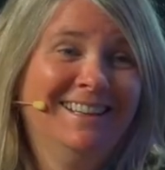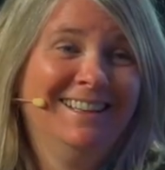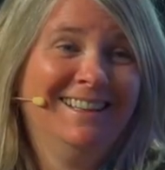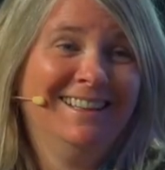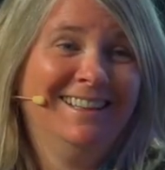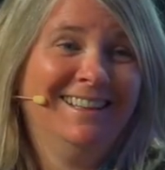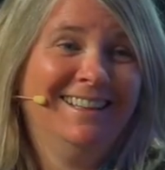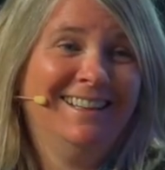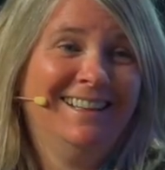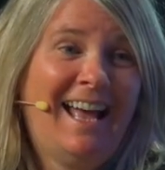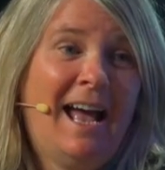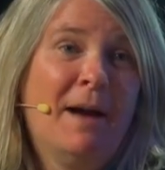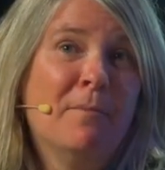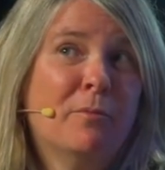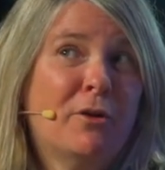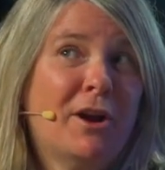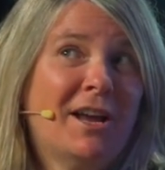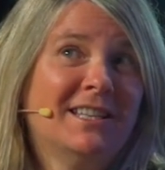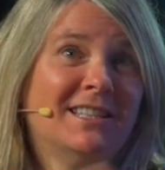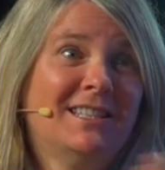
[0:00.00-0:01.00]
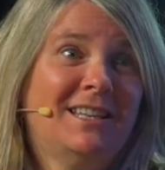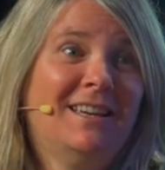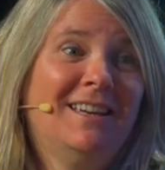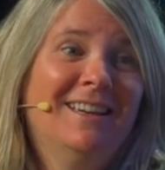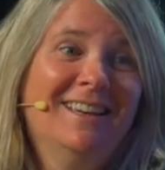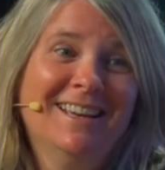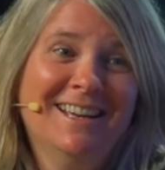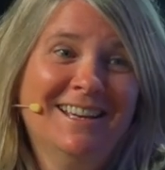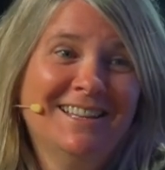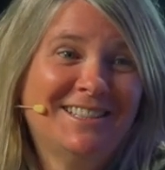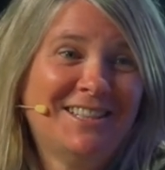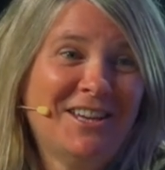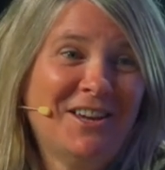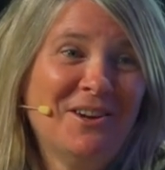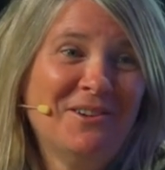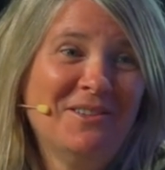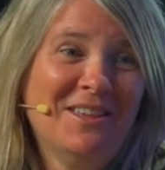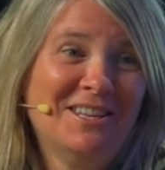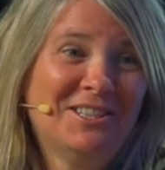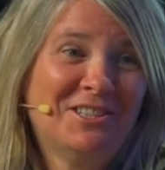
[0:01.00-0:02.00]
And Brexit. So
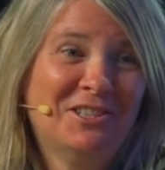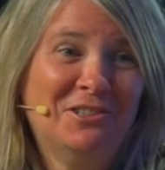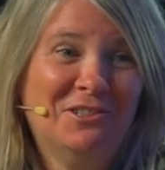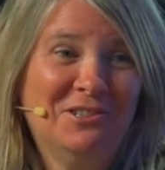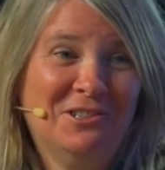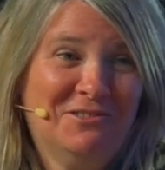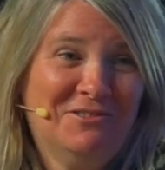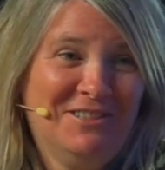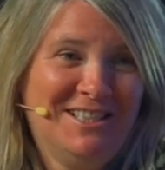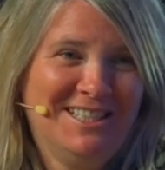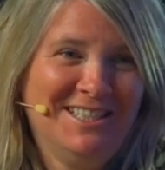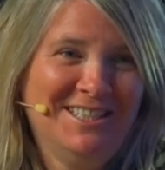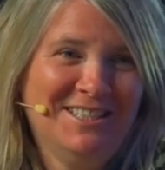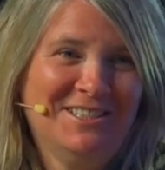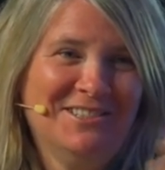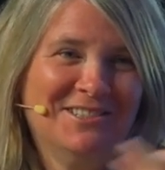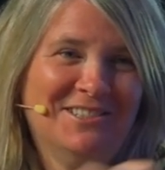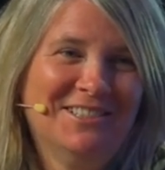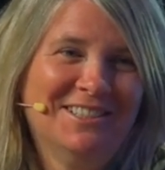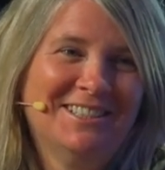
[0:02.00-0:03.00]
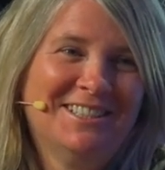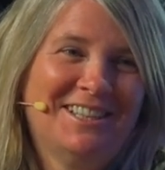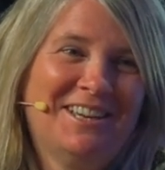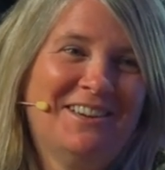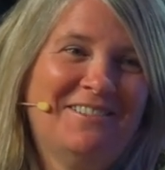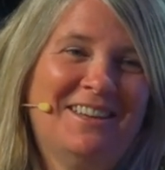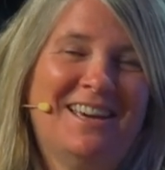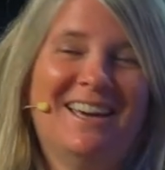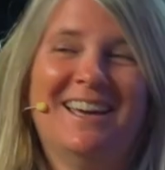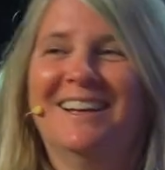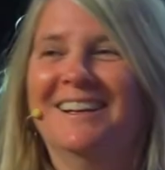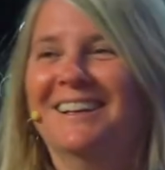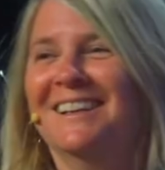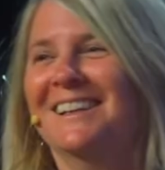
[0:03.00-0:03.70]
there's two good reasons not to go there.